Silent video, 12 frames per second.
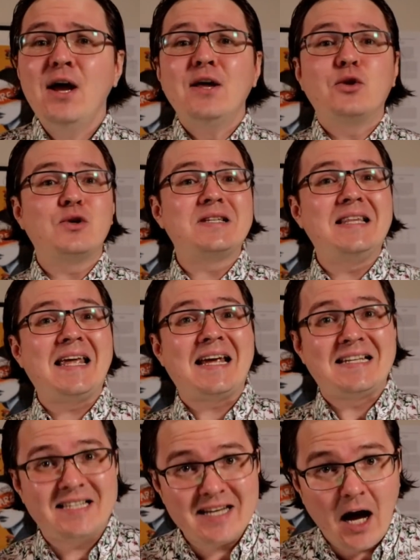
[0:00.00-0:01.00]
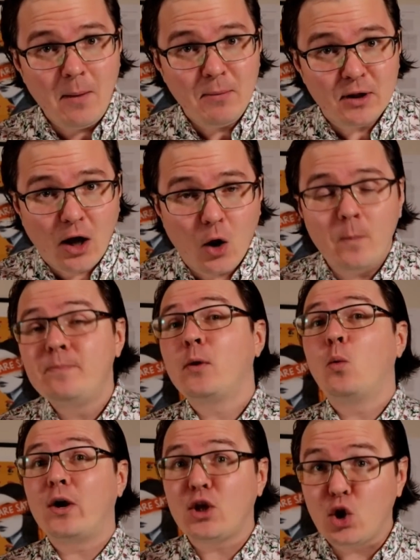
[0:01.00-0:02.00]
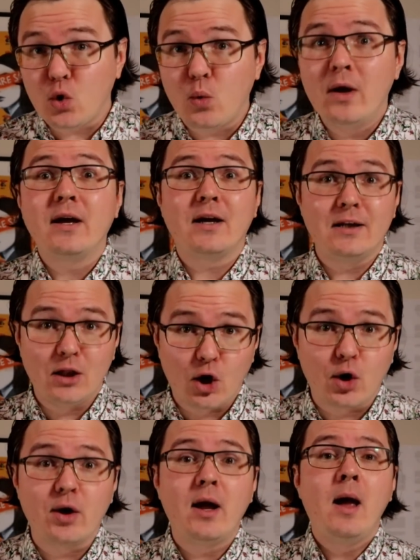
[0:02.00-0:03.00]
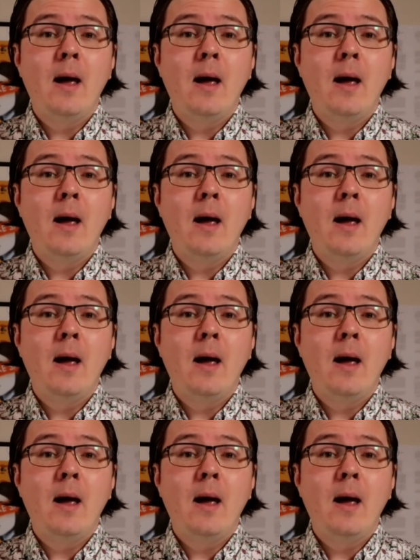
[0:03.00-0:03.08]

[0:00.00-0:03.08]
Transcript: There's a link down below where you can learn